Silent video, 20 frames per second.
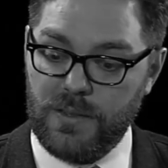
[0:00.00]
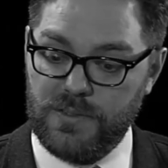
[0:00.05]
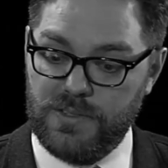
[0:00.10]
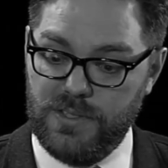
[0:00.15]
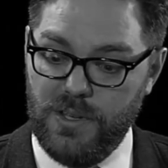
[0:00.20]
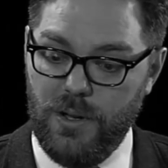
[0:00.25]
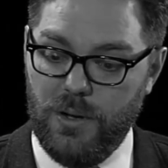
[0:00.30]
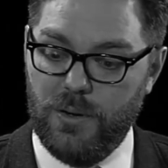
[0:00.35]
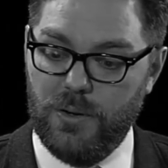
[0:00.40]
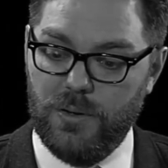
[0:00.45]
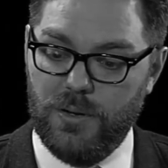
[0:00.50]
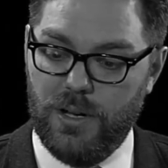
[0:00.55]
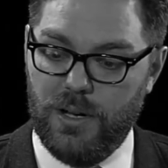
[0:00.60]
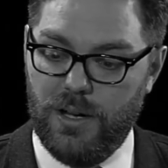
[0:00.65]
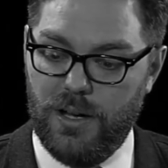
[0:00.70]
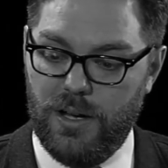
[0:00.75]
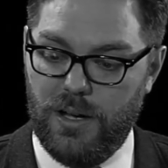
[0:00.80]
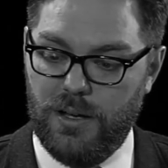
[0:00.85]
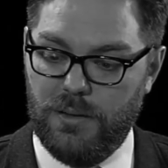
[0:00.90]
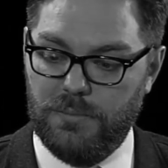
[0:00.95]

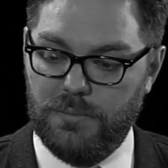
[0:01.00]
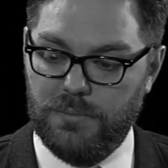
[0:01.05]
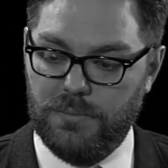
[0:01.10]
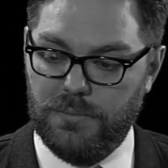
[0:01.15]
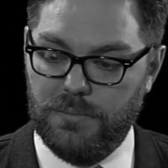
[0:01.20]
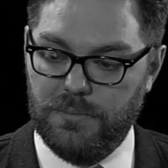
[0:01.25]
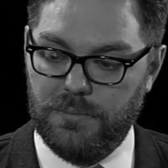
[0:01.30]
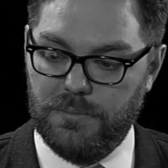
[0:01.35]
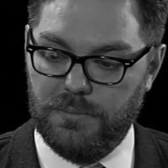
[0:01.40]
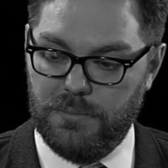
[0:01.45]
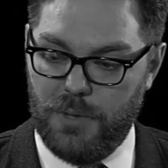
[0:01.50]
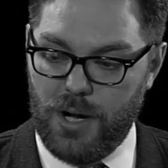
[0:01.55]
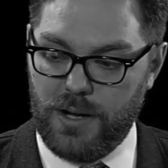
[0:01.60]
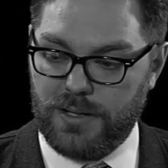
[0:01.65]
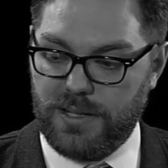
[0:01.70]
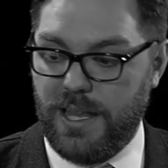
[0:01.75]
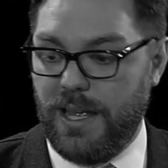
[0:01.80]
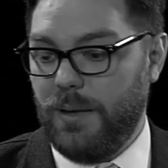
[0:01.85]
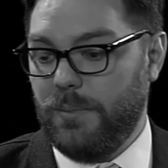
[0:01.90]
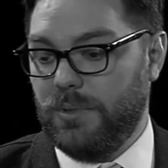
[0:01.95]
So
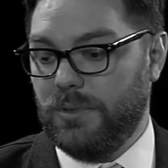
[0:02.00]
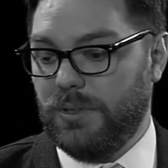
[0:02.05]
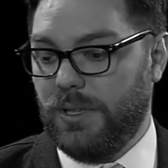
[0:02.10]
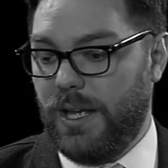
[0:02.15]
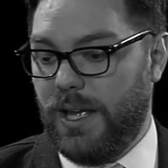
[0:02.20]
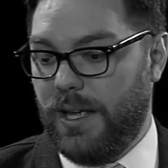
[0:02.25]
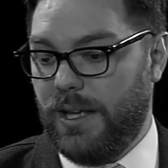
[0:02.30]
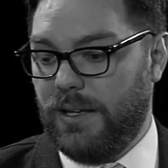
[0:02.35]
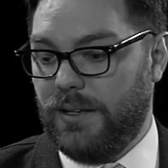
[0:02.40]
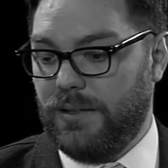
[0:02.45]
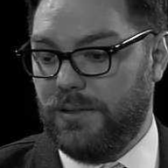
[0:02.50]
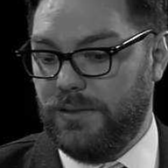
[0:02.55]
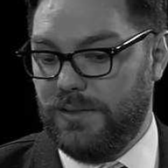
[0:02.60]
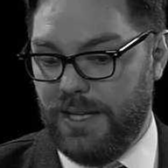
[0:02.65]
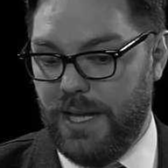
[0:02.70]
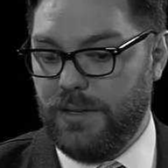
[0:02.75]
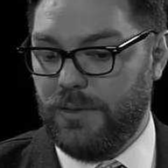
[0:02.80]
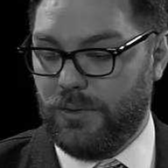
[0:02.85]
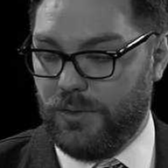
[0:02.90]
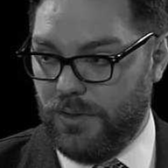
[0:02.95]
Martin Campbell and
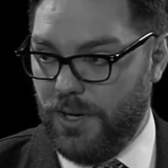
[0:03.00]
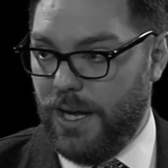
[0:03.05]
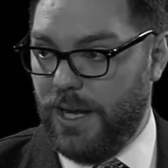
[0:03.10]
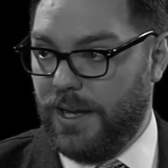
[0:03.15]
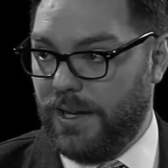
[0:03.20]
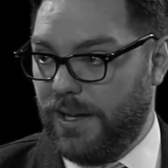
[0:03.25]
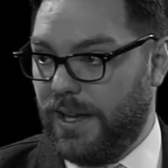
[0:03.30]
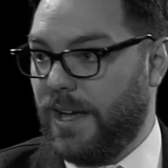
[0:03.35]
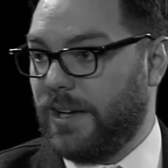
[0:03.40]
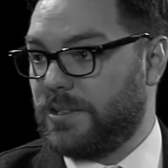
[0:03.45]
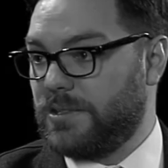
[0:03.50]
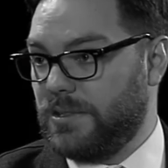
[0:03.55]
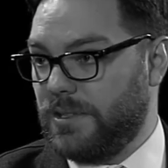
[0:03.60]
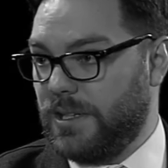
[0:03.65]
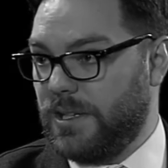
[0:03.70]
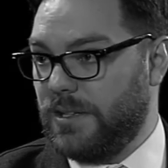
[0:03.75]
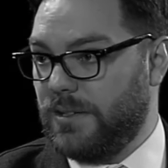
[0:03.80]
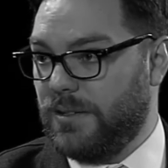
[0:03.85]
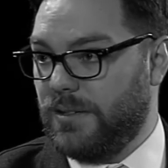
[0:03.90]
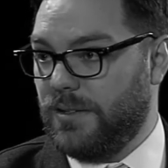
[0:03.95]
Daniel Craig
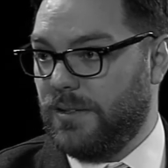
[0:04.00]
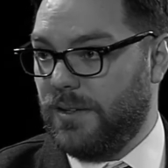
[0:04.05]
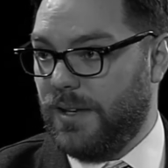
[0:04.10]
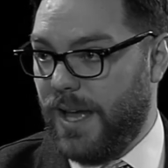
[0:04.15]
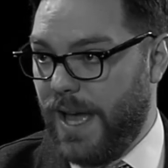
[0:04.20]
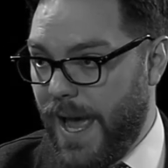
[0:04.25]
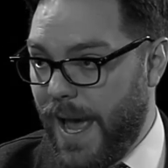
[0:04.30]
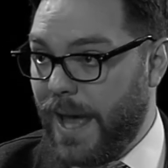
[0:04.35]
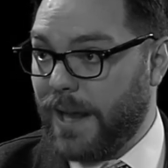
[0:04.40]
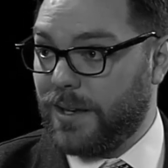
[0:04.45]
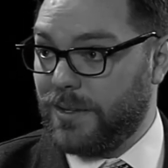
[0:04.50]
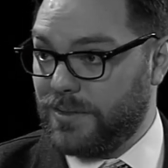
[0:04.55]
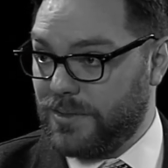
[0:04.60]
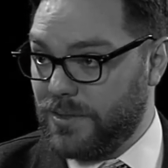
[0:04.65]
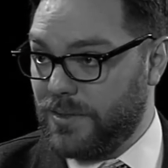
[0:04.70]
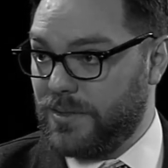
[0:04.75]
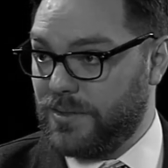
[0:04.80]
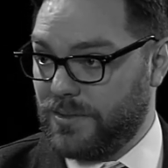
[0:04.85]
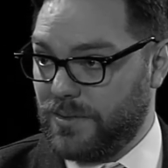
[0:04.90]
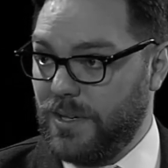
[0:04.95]
actually added
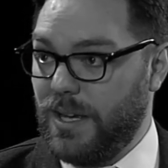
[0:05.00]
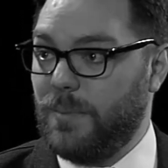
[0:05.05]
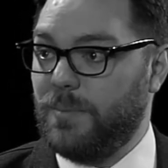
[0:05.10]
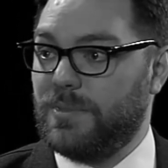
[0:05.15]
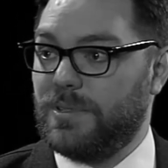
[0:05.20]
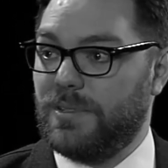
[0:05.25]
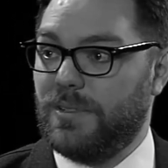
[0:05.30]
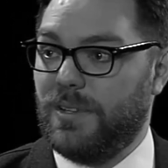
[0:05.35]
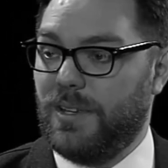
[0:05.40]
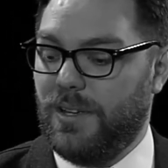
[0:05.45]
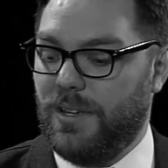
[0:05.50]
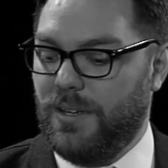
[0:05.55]
to the script